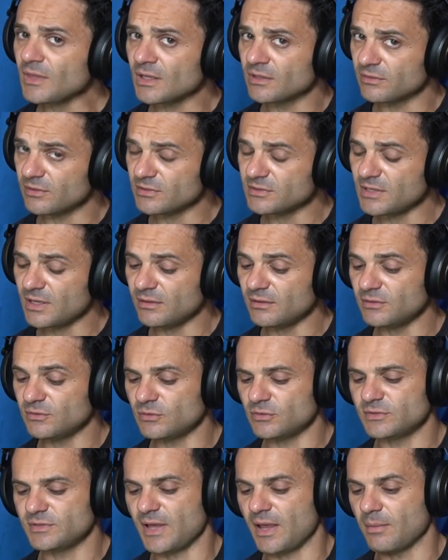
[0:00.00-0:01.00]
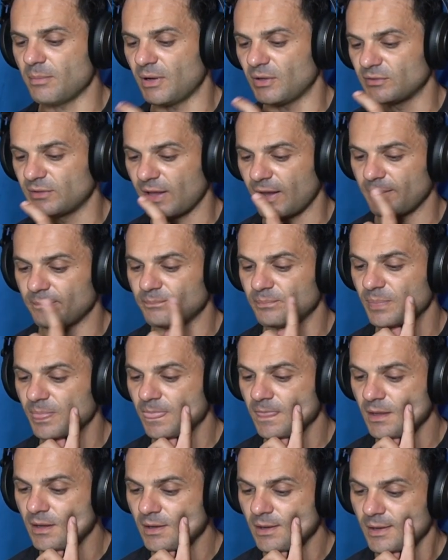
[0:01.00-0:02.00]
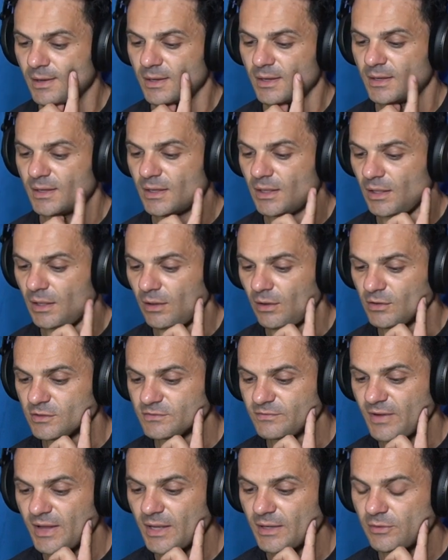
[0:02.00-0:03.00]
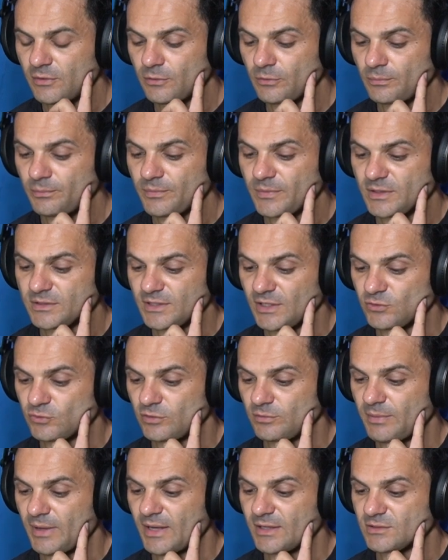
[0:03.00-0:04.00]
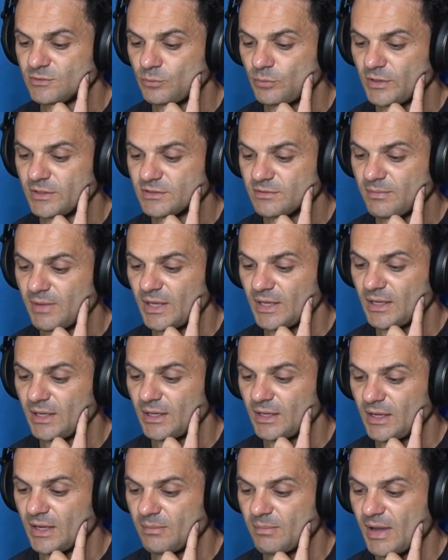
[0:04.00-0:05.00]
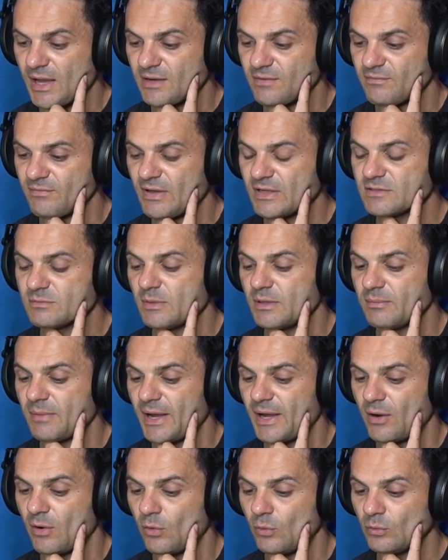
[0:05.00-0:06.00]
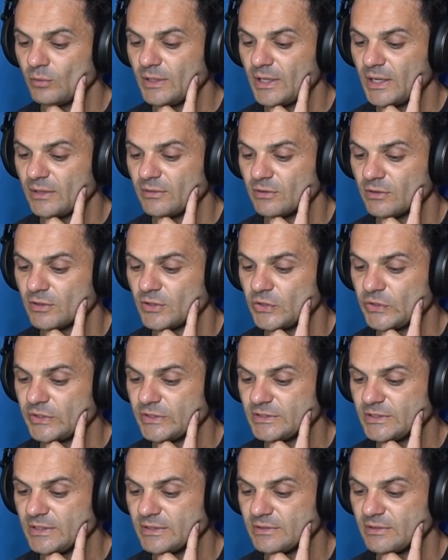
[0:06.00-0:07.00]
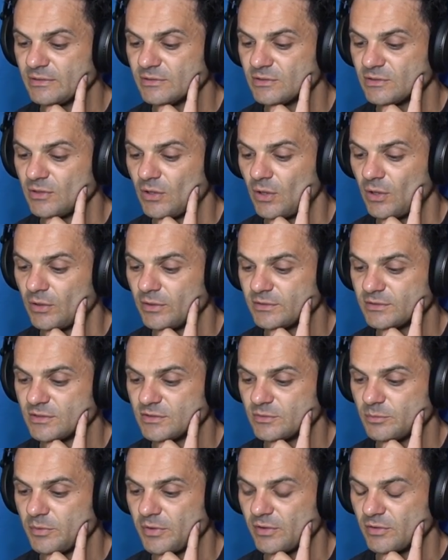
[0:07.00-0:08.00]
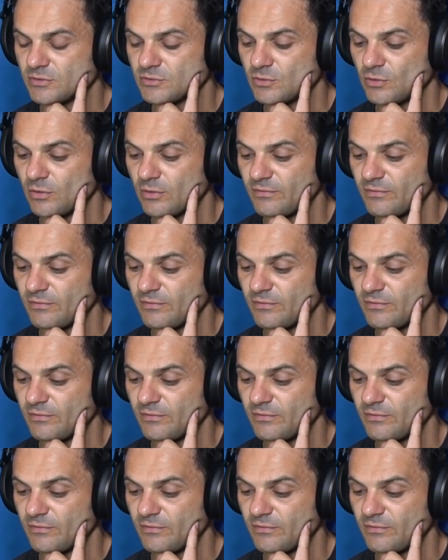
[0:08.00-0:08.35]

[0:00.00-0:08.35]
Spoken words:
There's something to say about that. Lost value. Central banks risk making a bad investment by holding other currencies since the dollar is a superior store